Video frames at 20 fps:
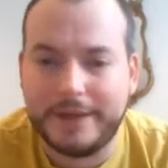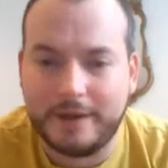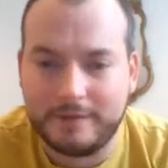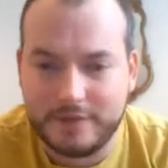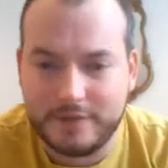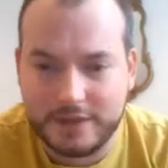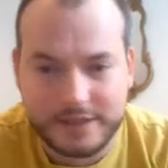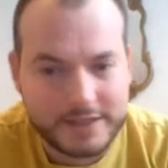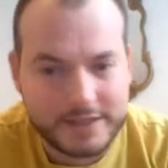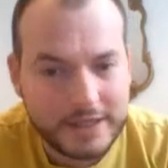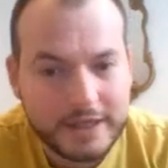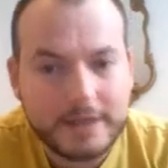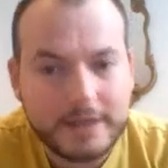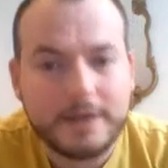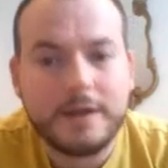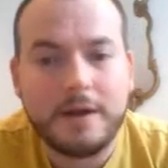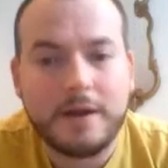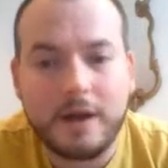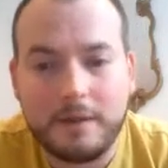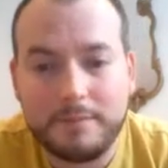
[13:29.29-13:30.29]

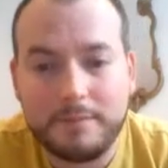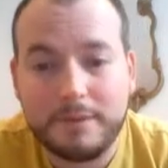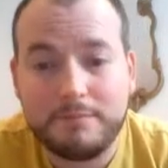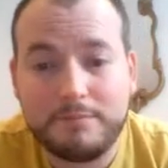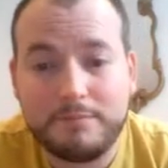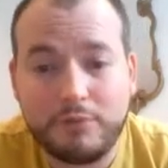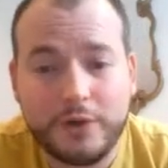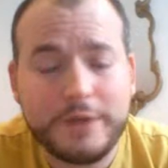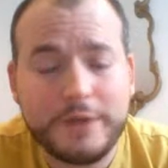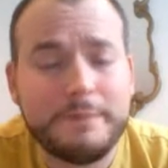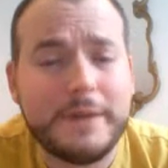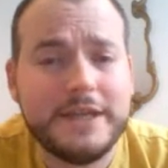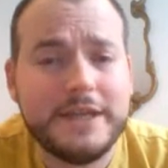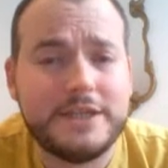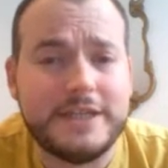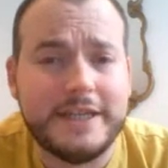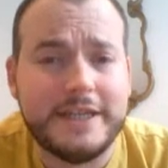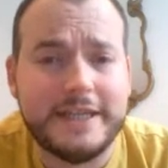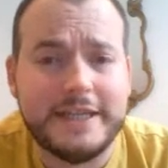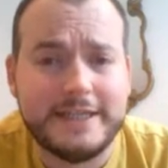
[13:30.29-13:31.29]
I've been pretty
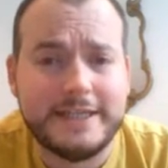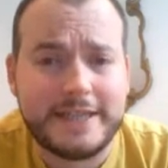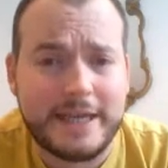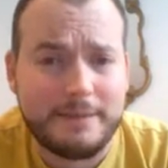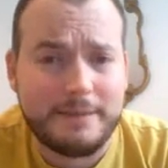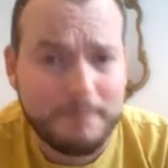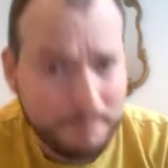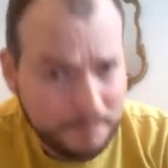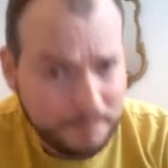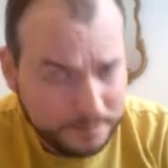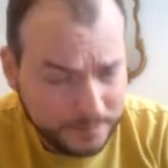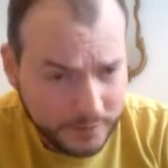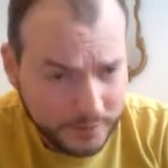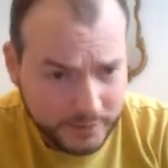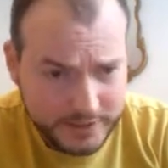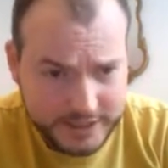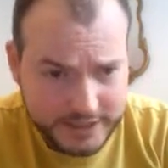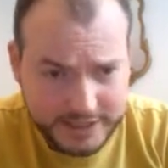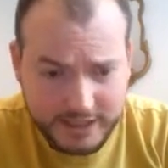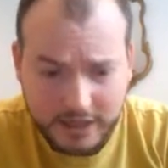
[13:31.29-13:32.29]
patient in this game,
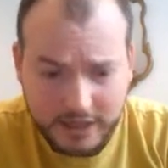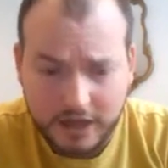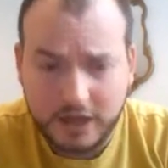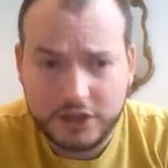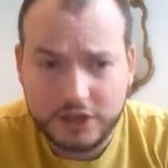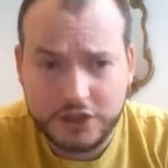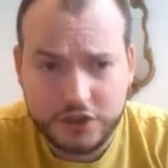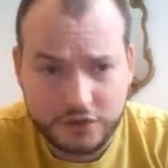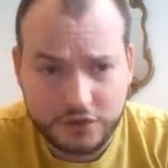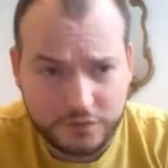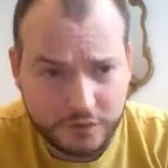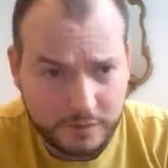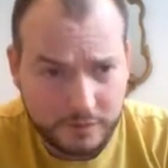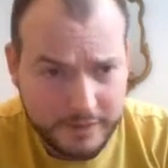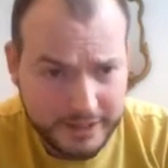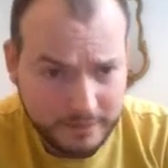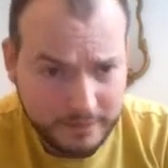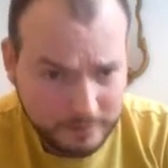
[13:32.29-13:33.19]
which is unusual for me.